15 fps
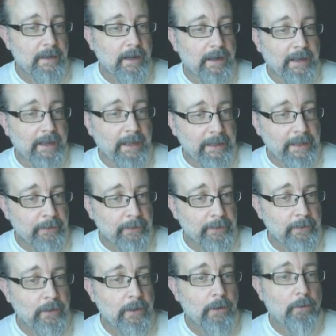a
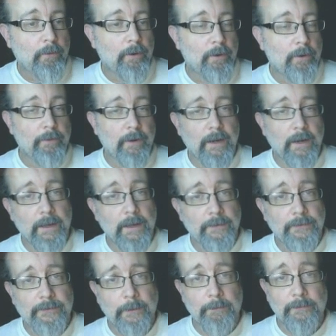header or
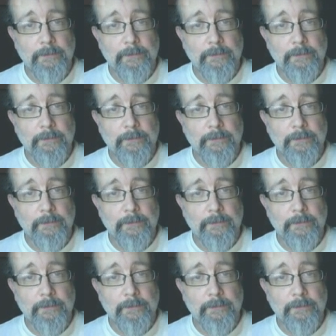some